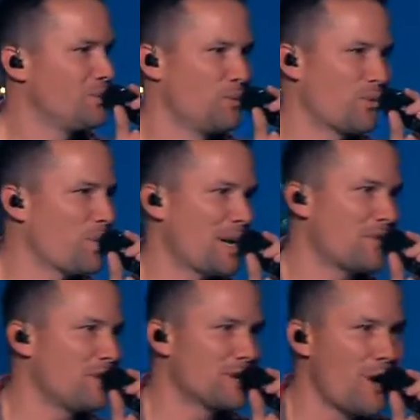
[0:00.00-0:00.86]
with
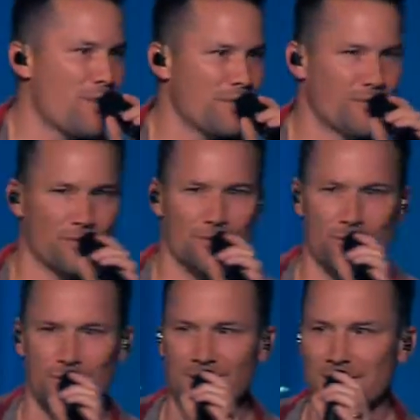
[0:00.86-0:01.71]
whatever you're going through,
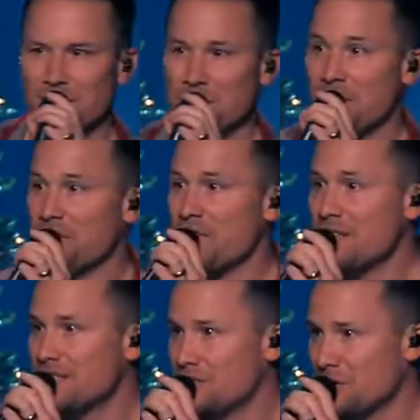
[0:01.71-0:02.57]
with the
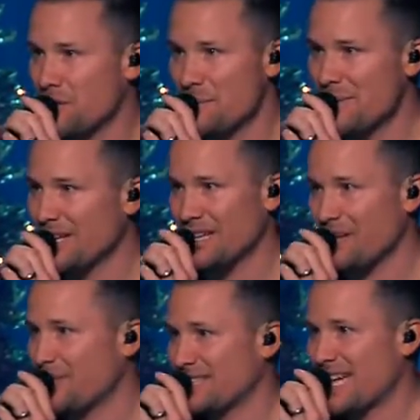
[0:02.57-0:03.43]
thing that you're in the middle
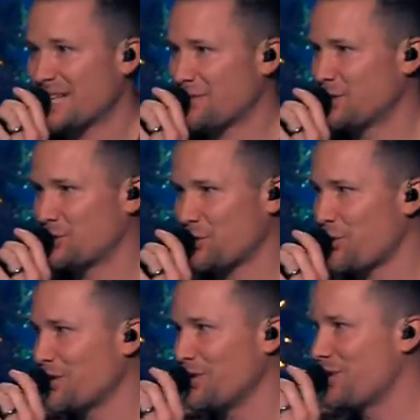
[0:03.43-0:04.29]
of, that's out of
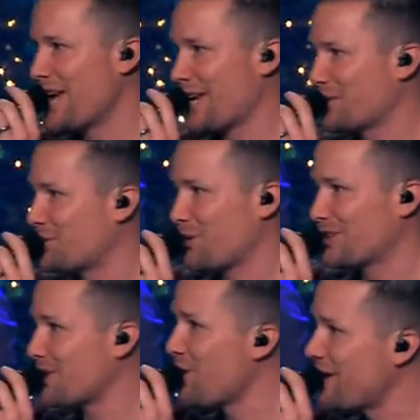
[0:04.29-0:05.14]
control, that you can't control,
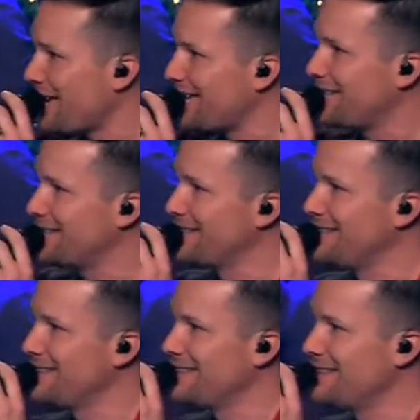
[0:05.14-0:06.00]
it's okay.
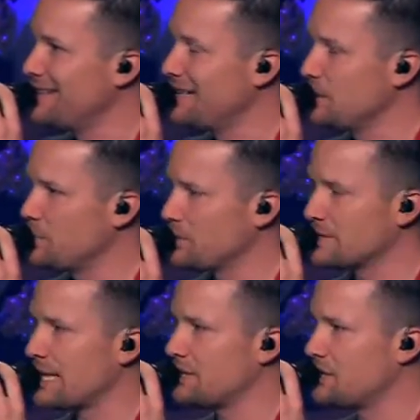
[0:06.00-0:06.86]
And he
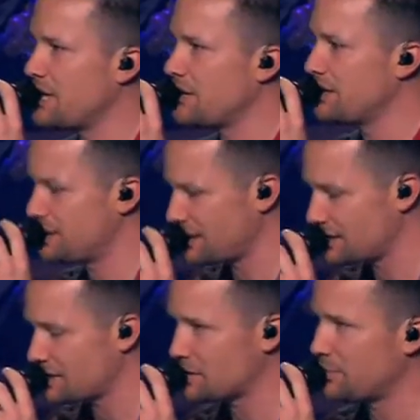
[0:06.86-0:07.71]
pulls out a chair and he says,
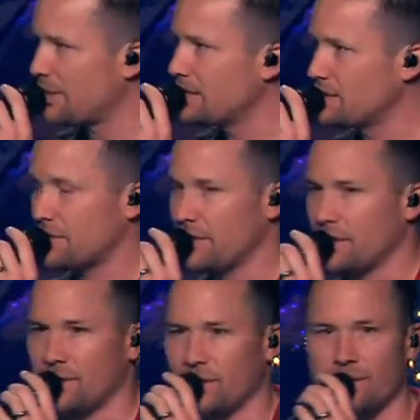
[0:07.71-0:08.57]
there's a place for
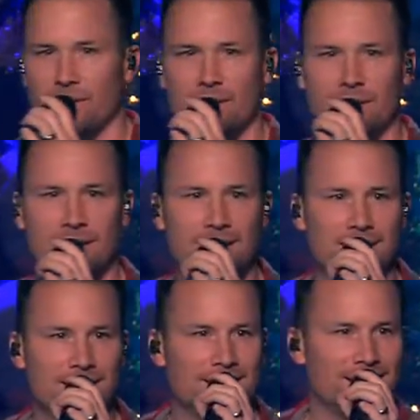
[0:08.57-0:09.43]
you.
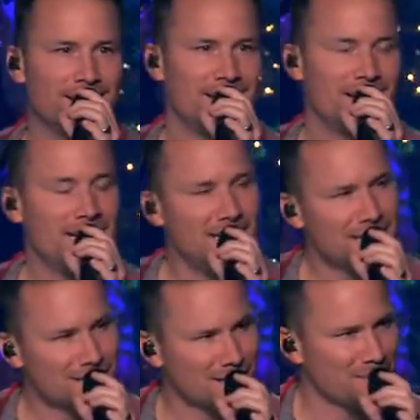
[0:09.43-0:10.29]
And he
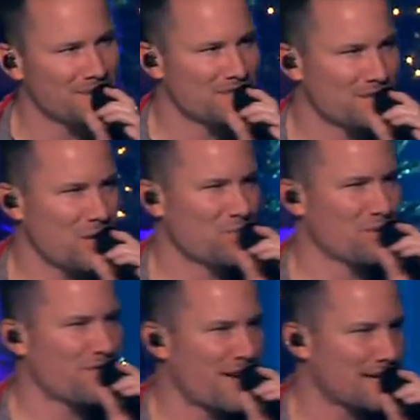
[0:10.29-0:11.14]
did something so
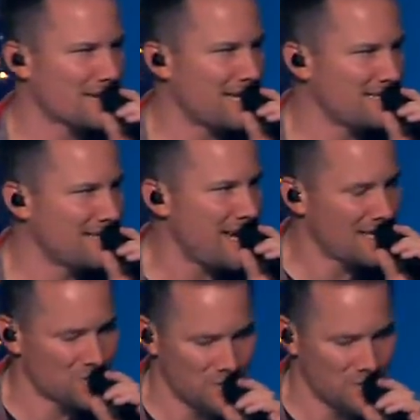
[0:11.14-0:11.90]
profound that day. As